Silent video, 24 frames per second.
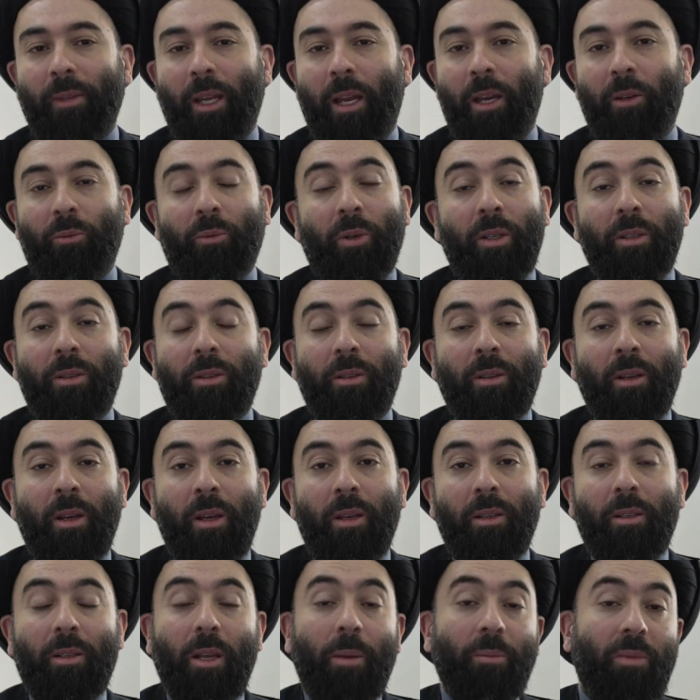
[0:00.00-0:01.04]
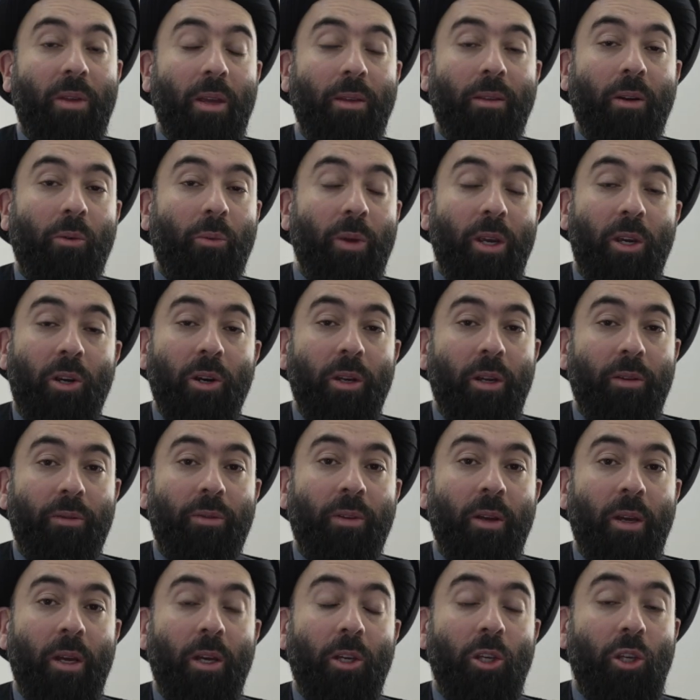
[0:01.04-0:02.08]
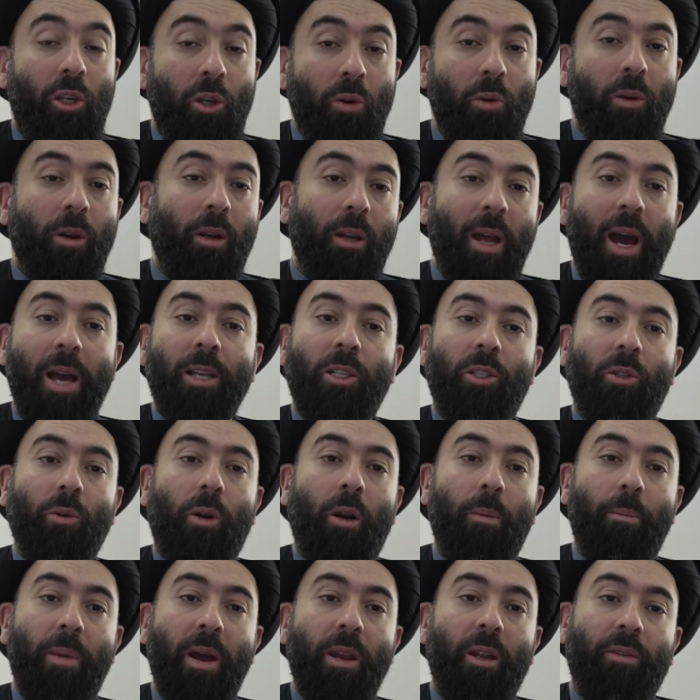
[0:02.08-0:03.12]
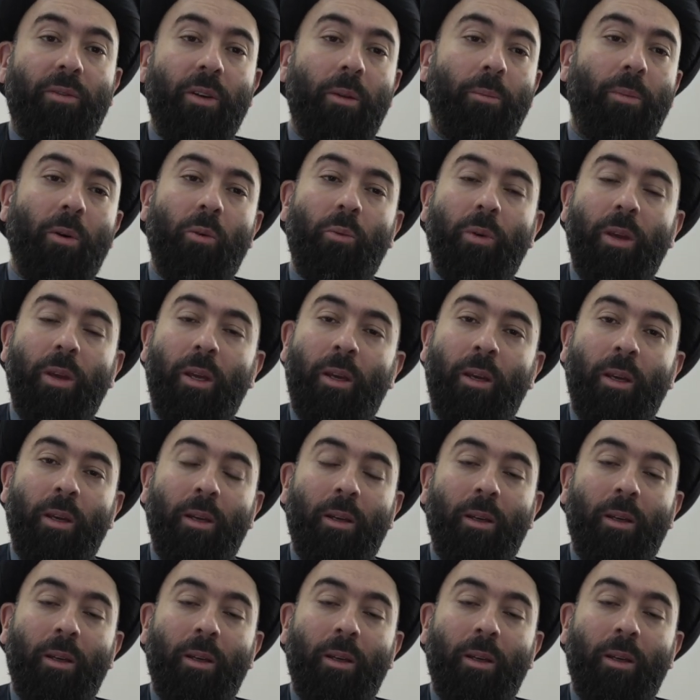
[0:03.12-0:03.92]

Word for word: It was something that we could have utilized to our benefit, but we